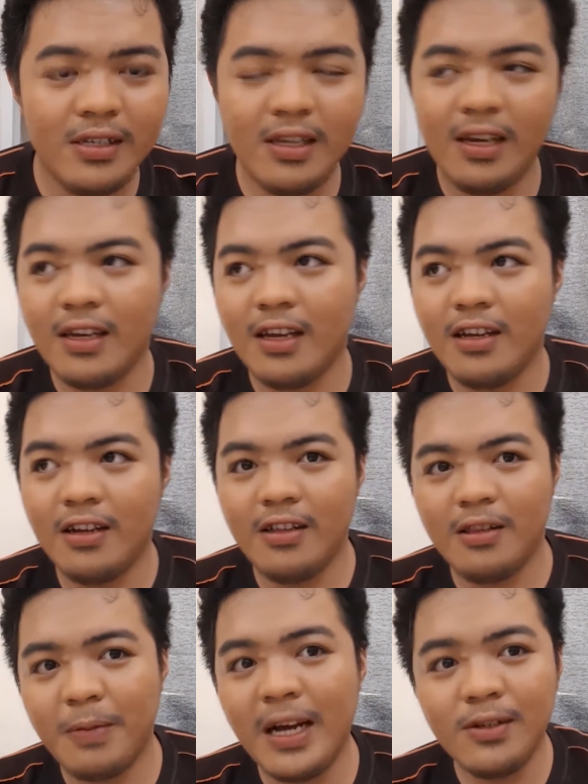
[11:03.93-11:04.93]
Like,
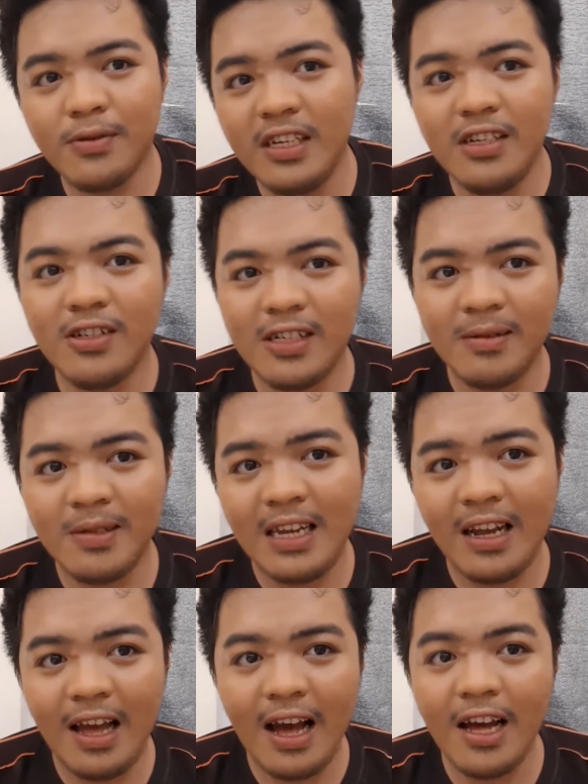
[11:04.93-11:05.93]
the past relationships that
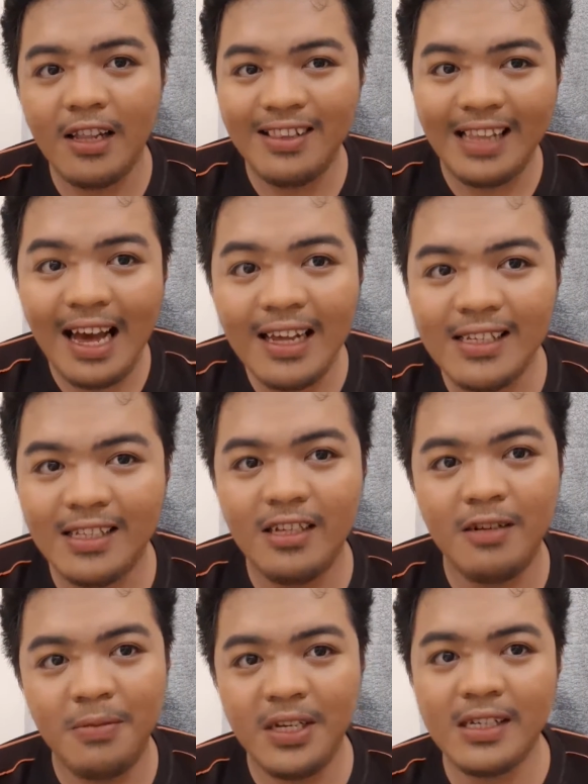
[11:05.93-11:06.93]
I had
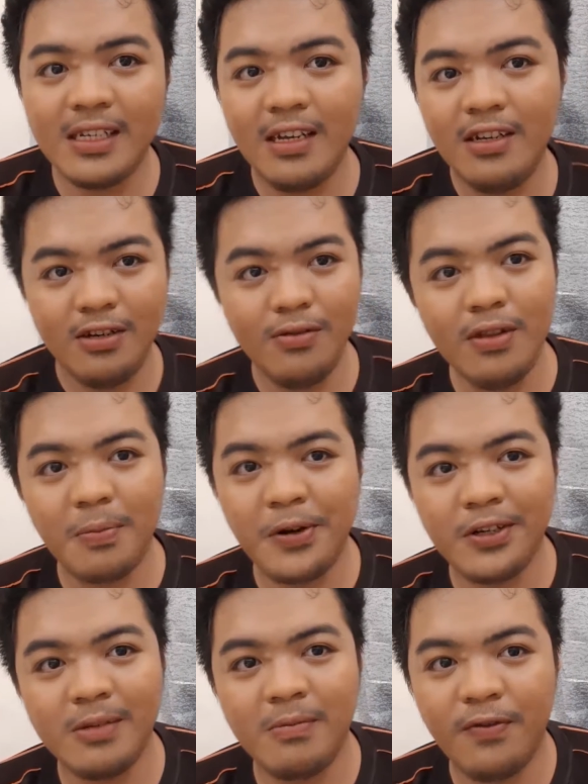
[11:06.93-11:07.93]
lasted because I knew the
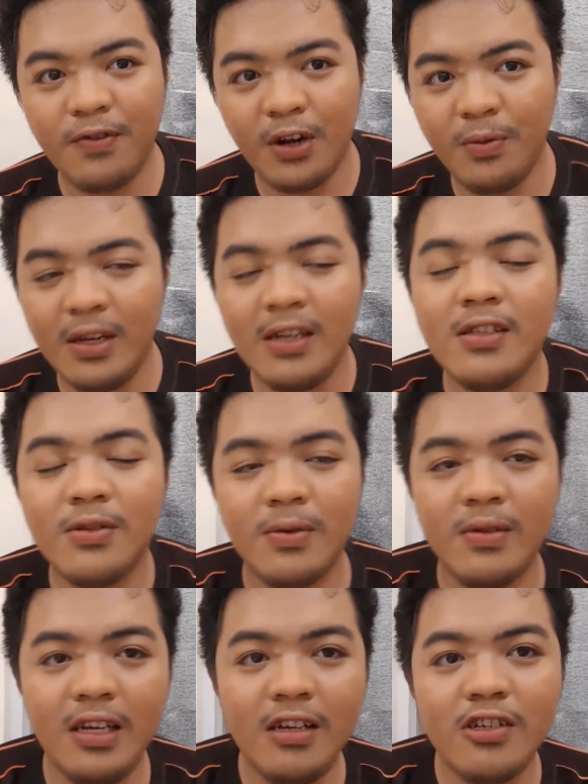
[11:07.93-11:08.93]
person before I went into a
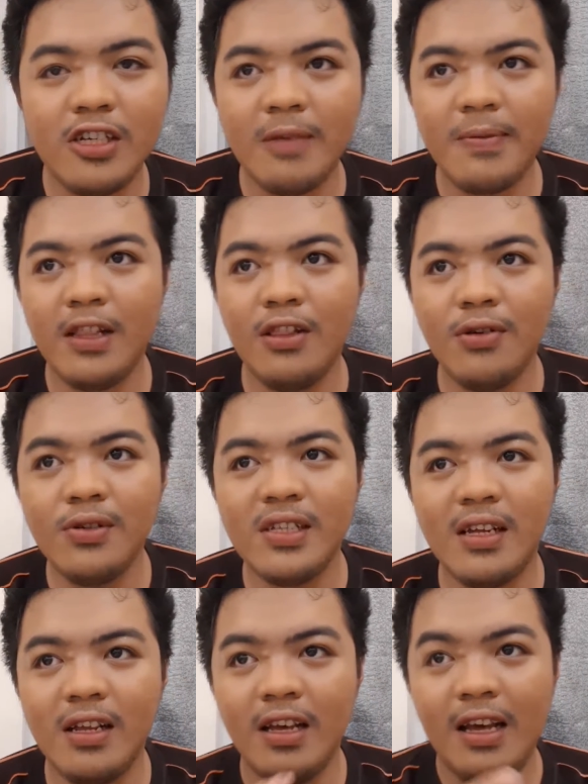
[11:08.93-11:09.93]
relationship, and those
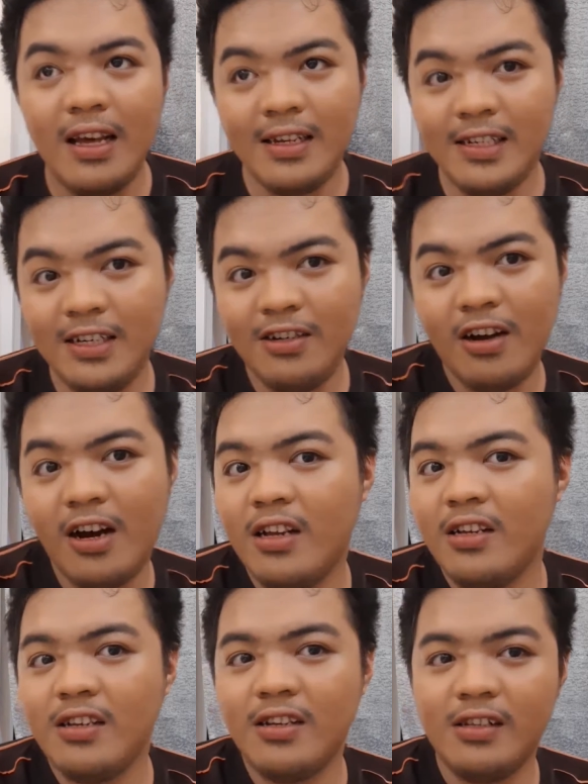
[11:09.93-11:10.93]
that did not,
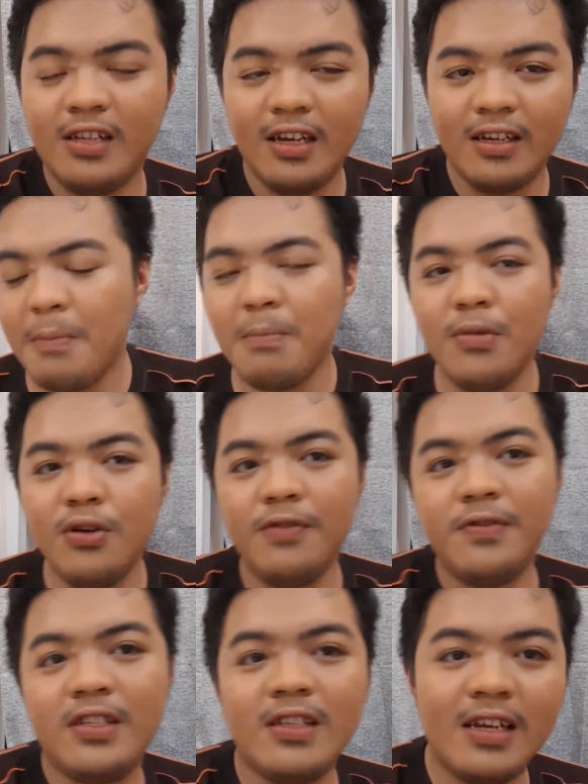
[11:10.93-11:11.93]
like,
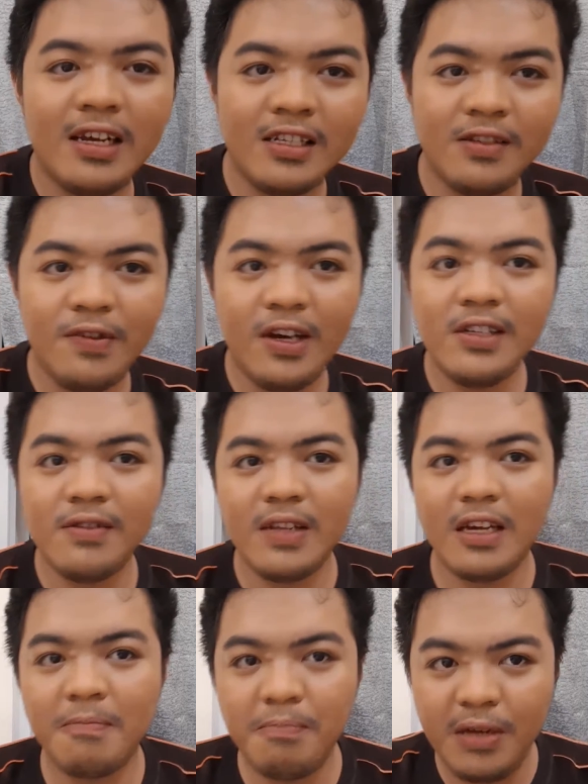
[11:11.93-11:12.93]
move to the next phase of,
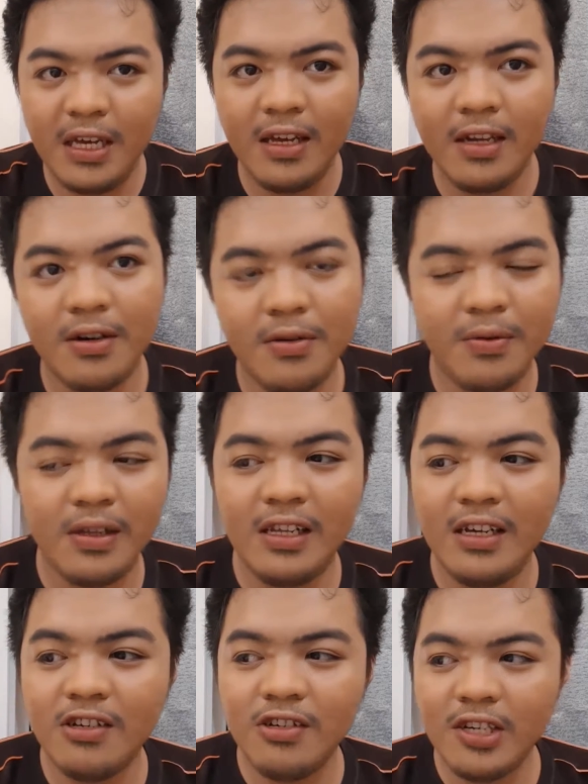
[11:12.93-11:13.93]
like, being in a
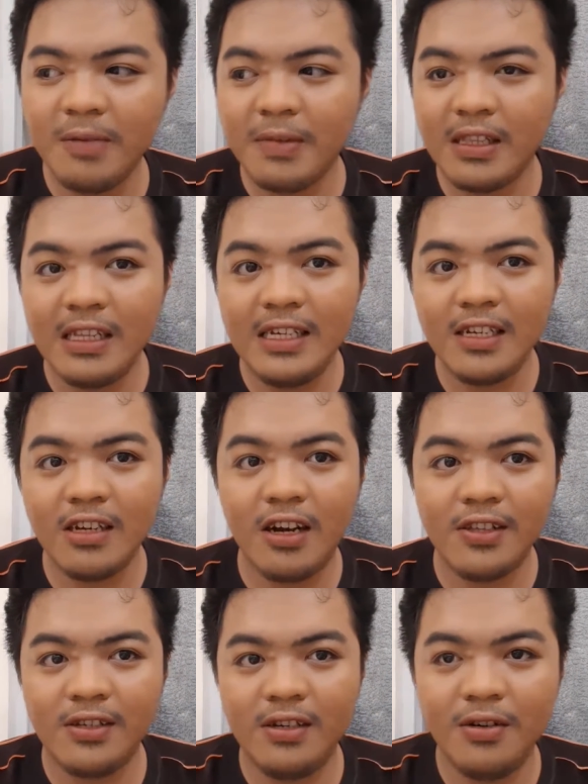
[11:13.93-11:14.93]
relationship, at least I
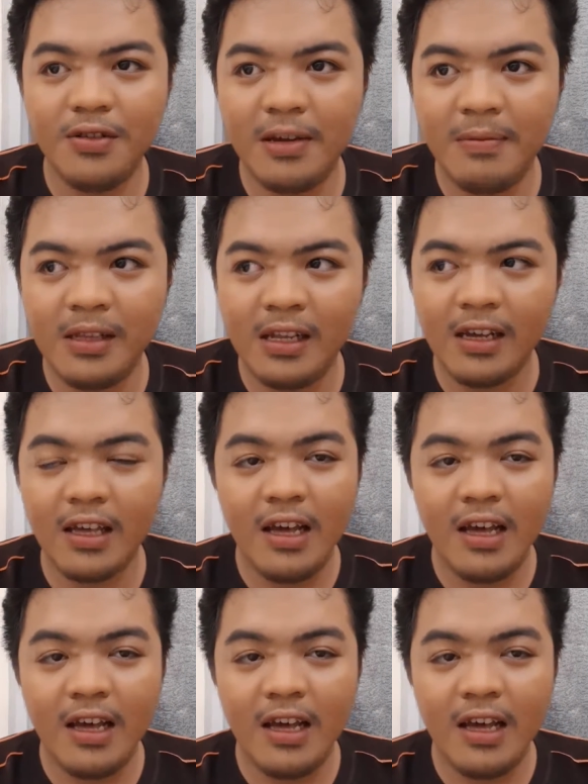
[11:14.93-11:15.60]
got to know them, and, like,